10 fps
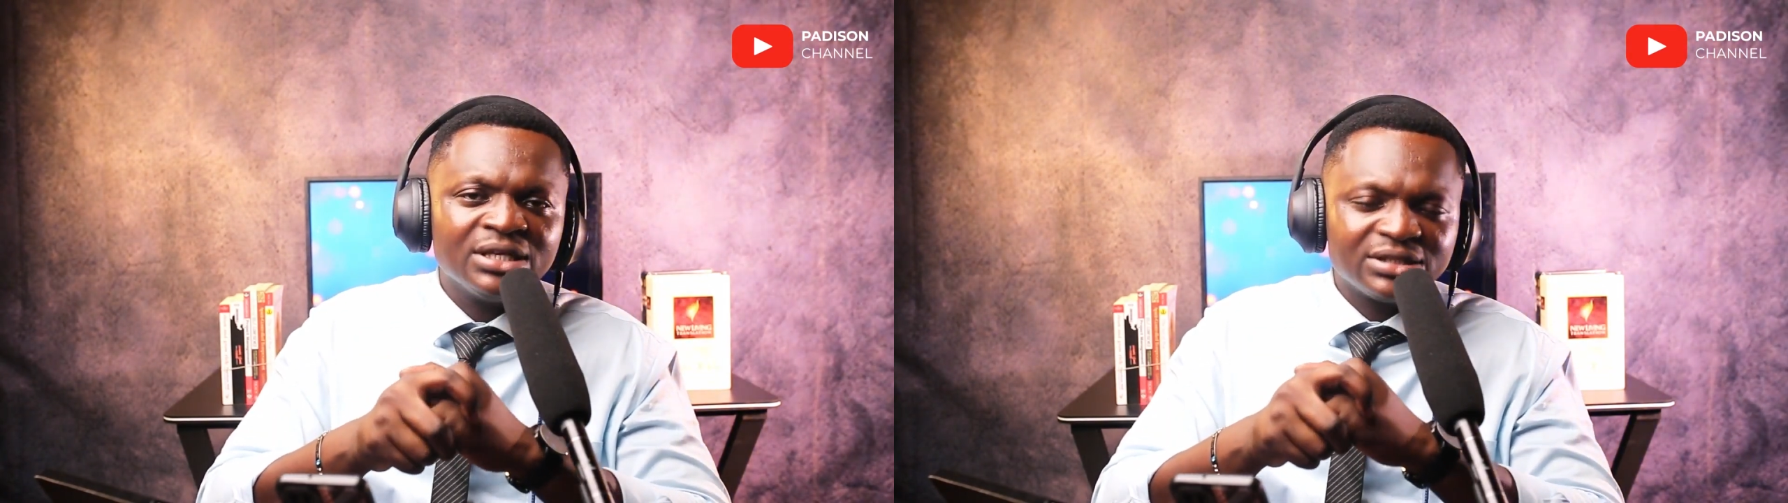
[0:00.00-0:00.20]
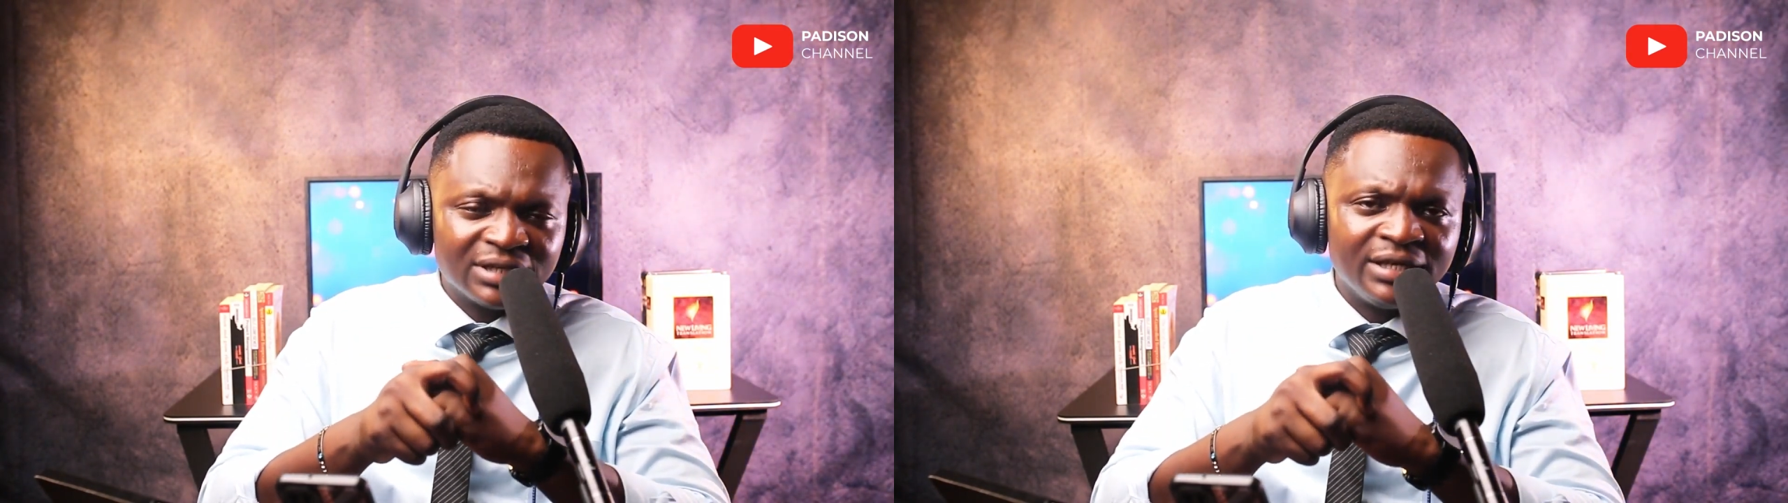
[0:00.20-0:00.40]

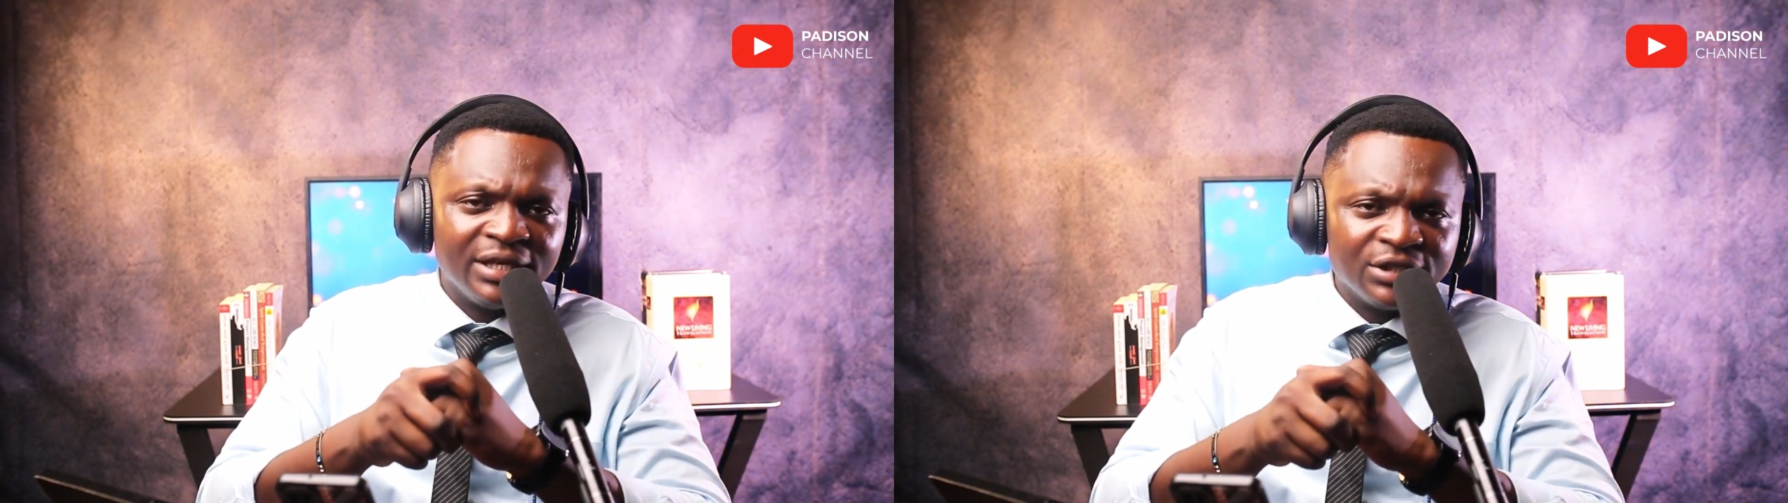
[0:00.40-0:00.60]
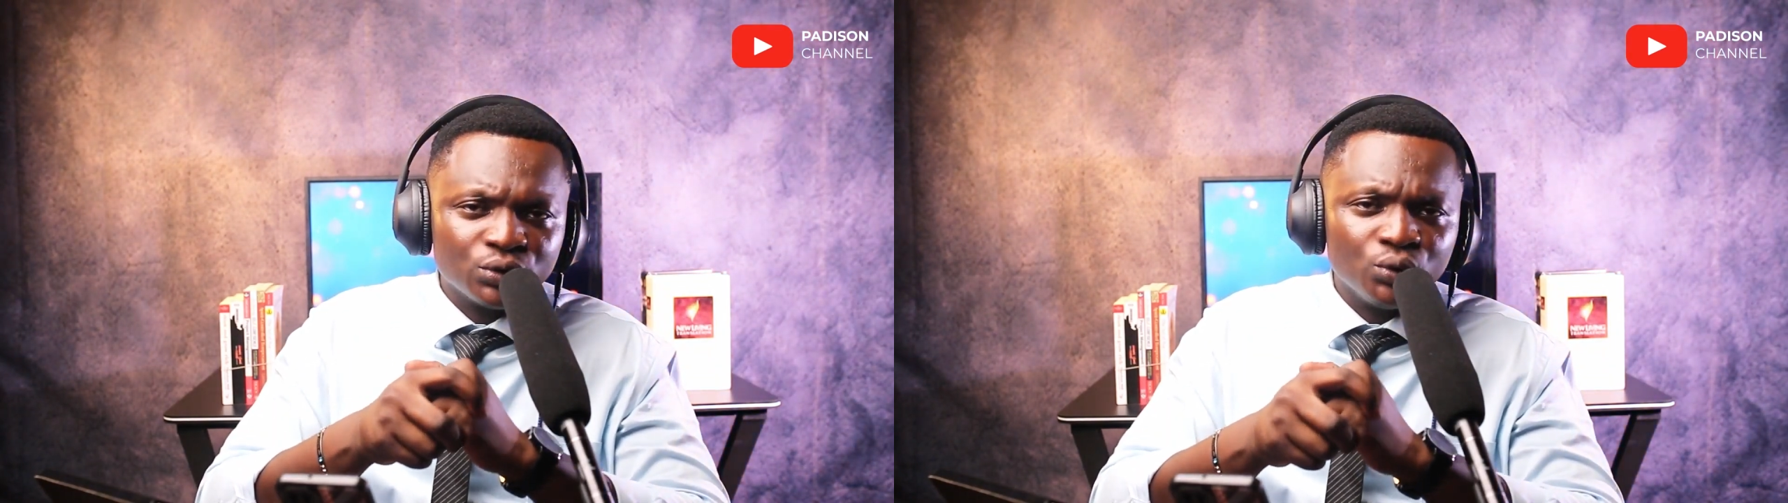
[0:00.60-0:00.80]

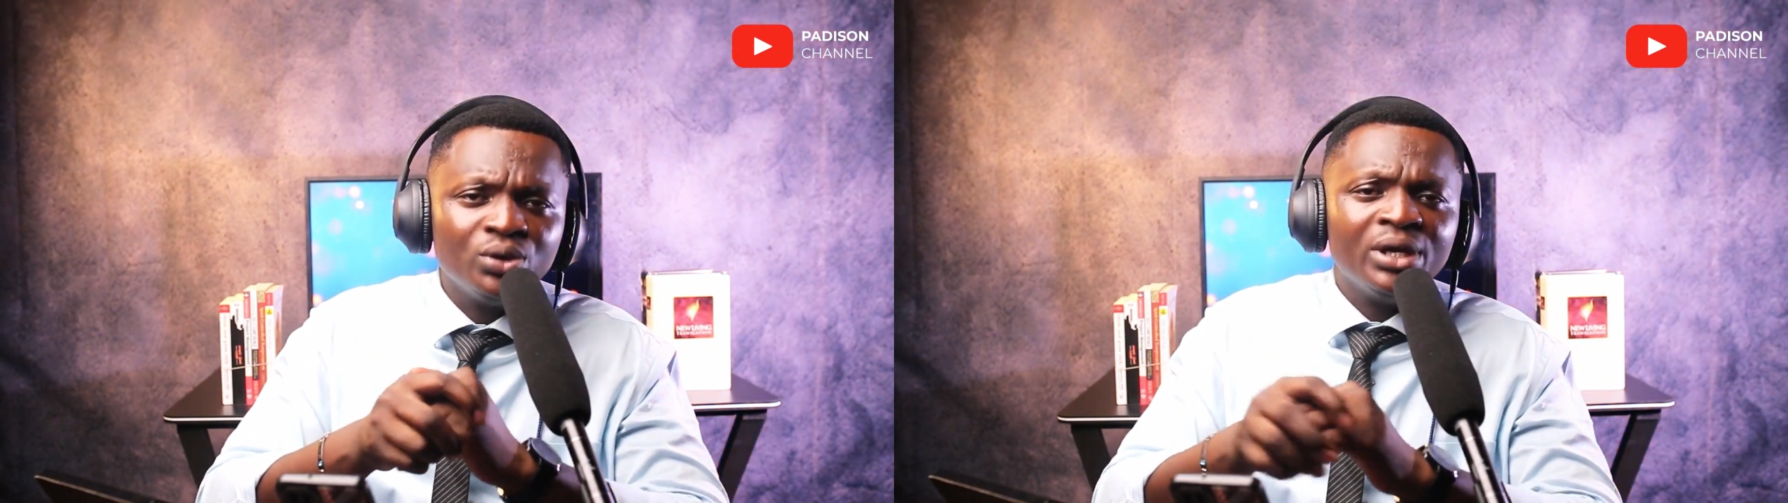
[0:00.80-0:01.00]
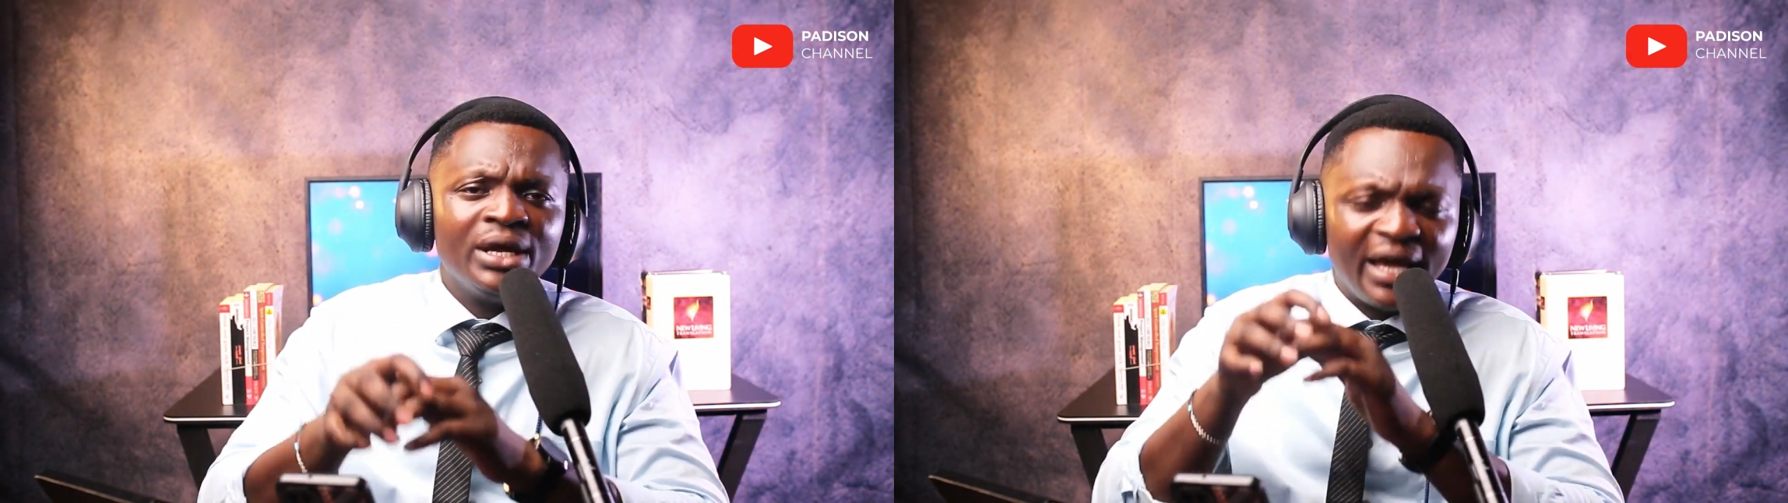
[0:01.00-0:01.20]
Sunday
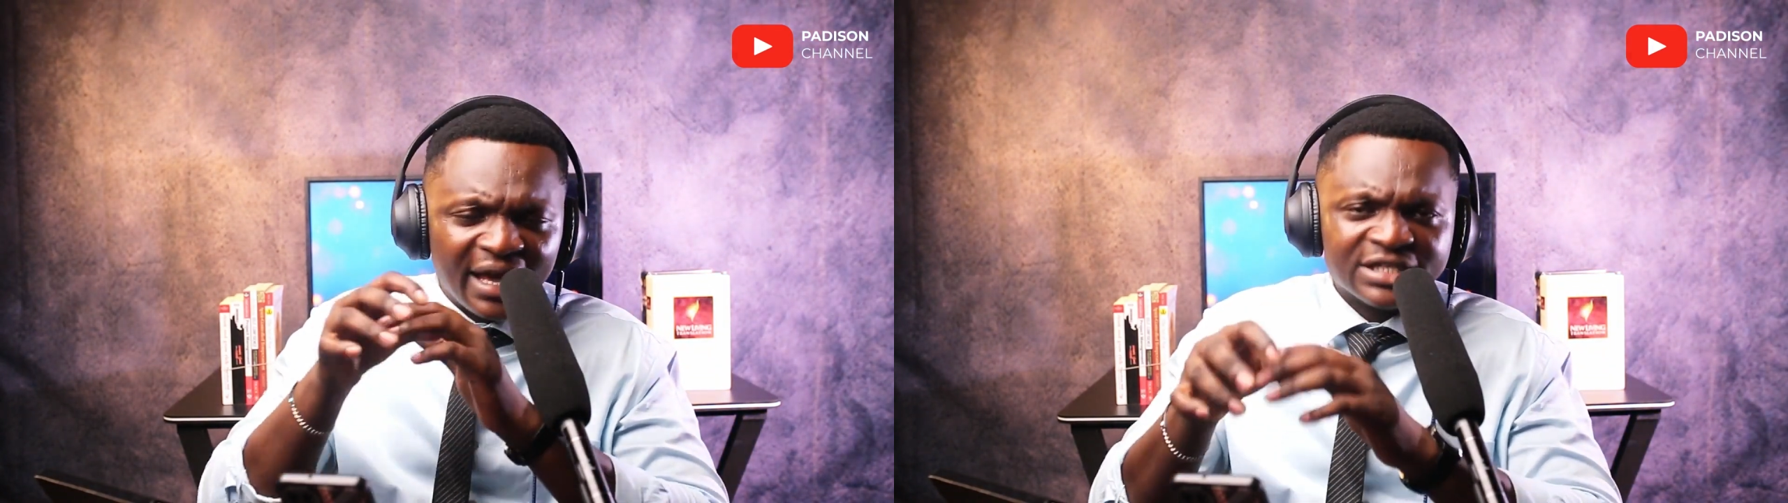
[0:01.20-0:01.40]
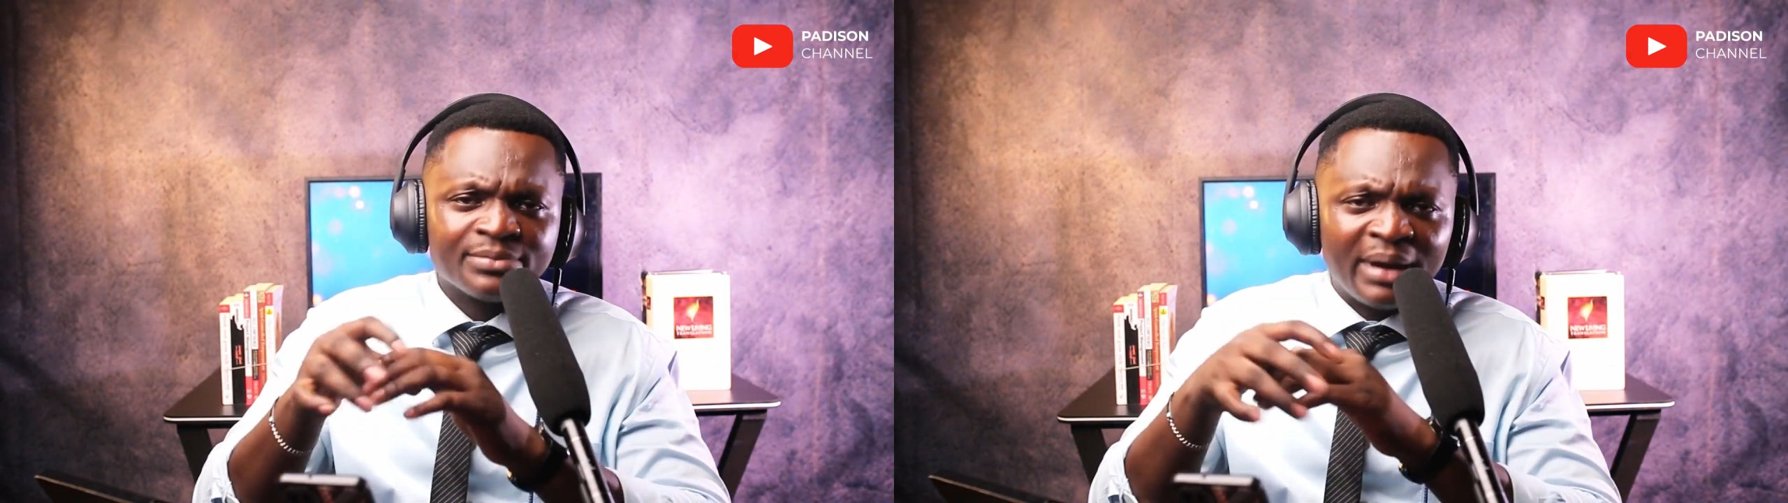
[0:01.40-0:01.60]
school, it's